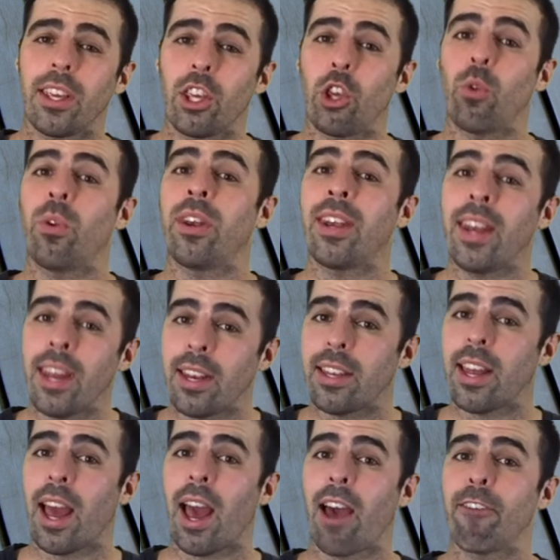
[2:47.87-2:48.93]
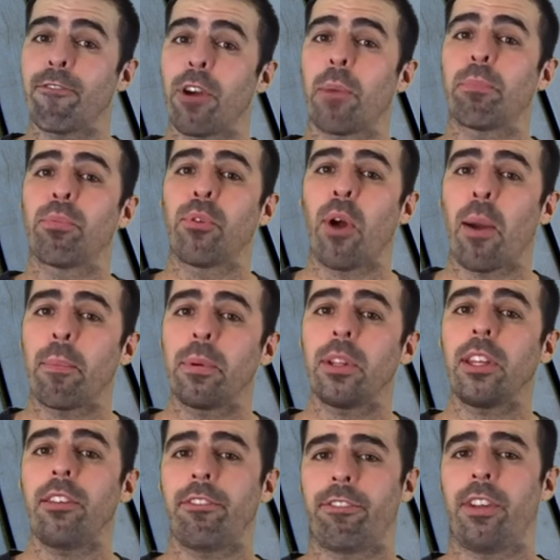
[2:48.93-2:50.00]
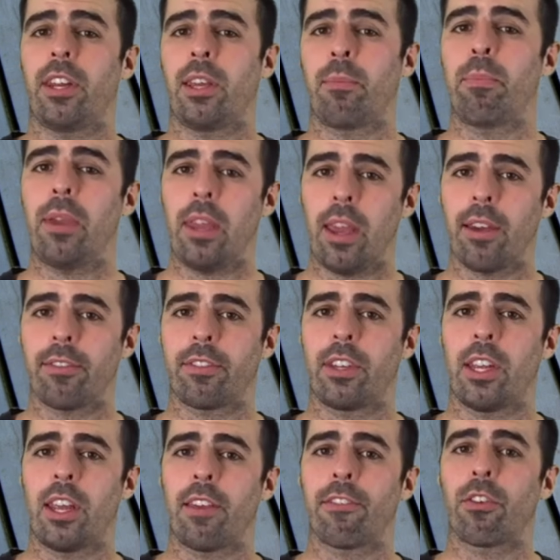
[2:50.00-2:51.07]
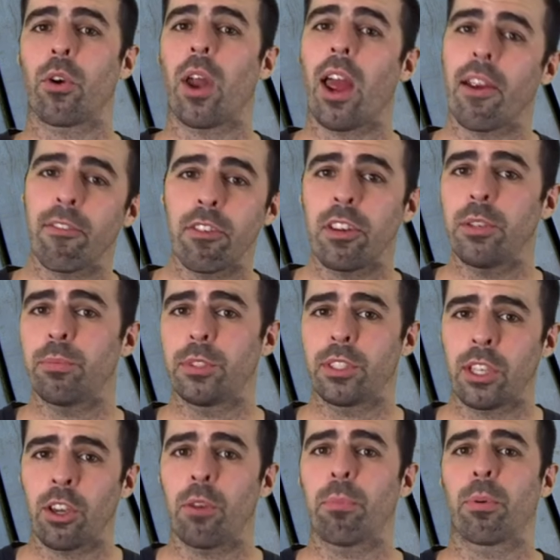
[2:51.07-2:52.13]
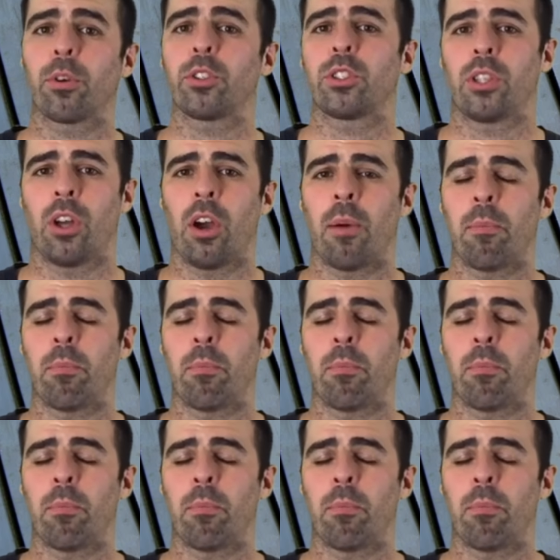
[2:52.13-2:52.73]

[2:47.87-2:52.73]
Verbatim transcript: you need to have a properly fitting PFD for every single person on